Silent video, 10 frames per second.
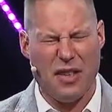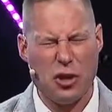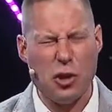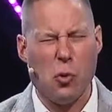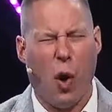that
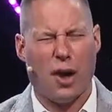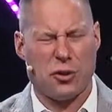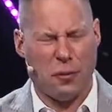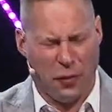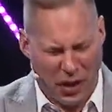you want
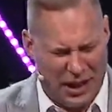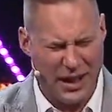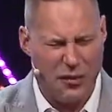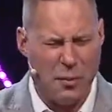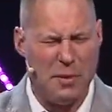to
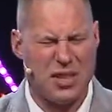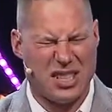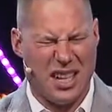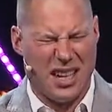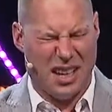forgive them of
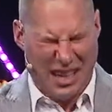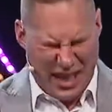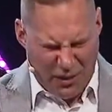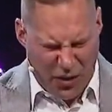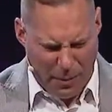sin and
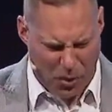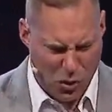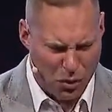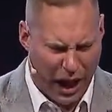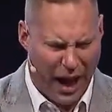give them
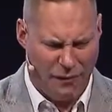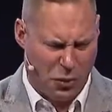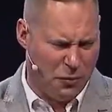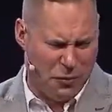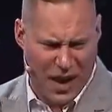new life
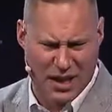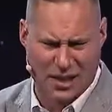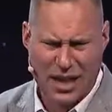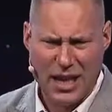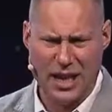through
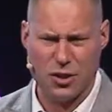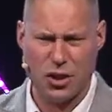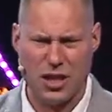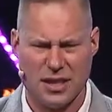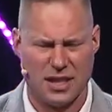faith in
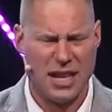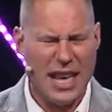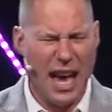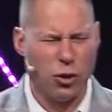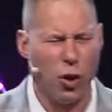Jesus.
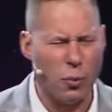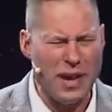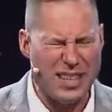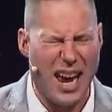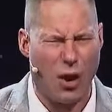And Lord, we
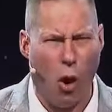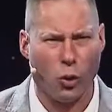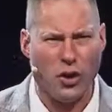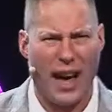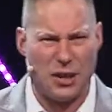take
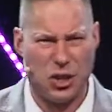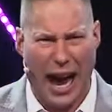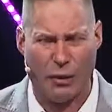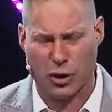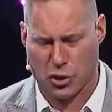hold of that
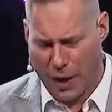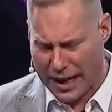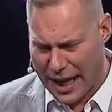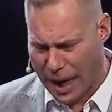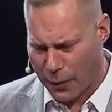challenge right
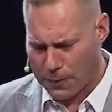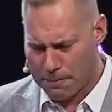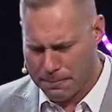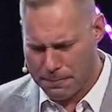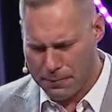now.
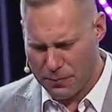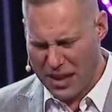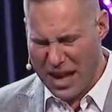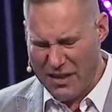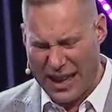
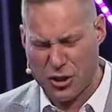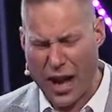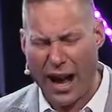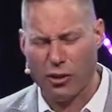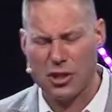That
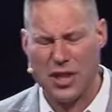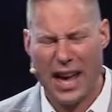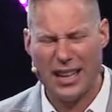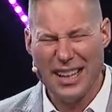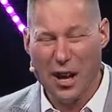challenge that